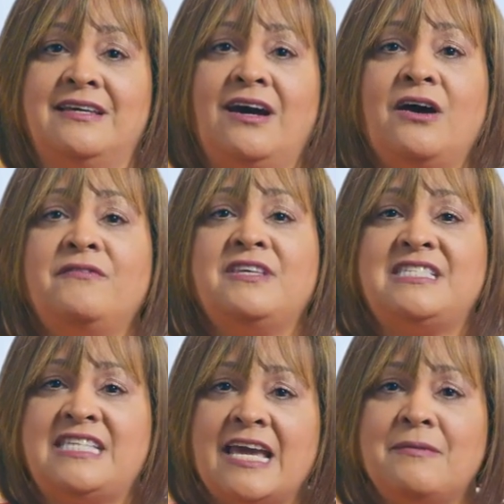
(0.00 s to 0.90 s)
of the
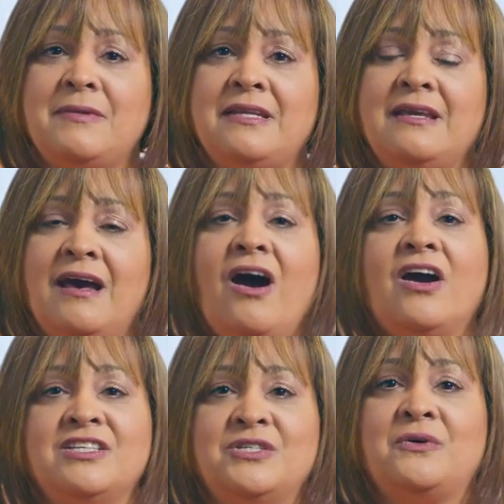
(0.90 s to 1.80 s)
segment
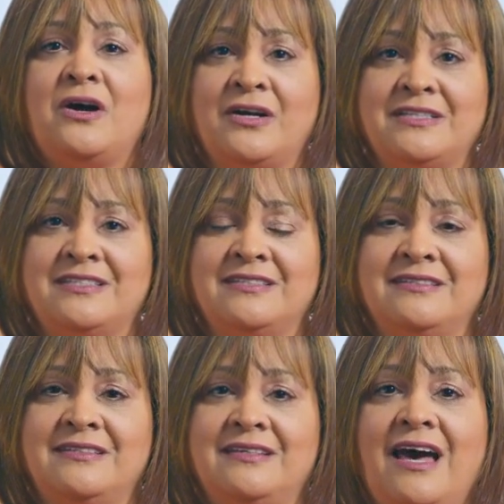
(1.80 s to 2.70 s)
Heart to Heart,
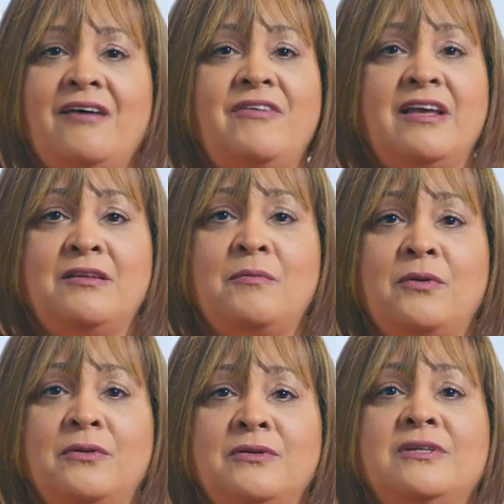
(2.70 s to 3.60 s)

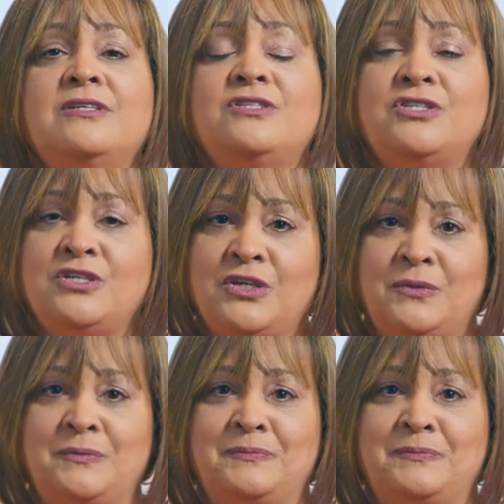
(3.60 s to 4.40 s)
available to you.